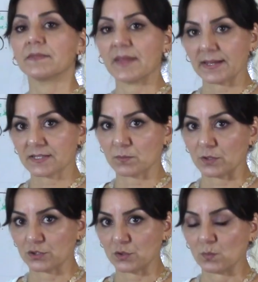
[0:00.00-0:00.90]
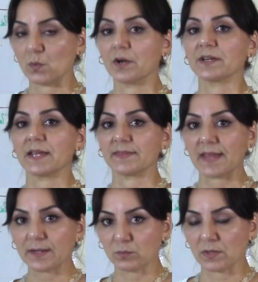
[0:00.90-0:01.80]
That's what you want, and
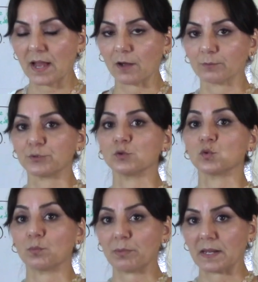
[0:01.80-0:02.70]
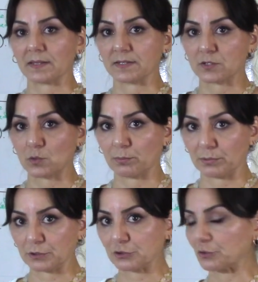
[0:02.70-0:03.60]
that will help you to balance your
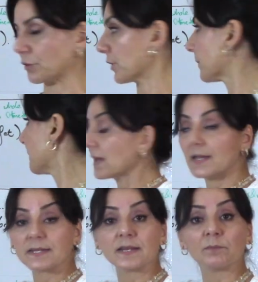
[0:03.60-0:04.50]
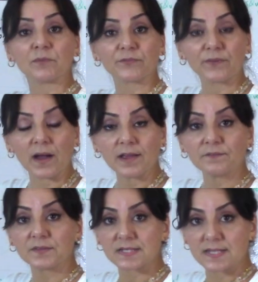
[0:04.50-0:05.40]
blood sugar. And number
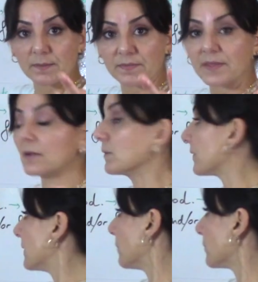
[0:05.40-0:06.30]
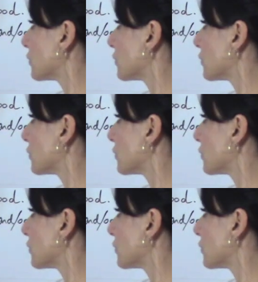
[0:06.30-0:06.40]
5, the same thing with number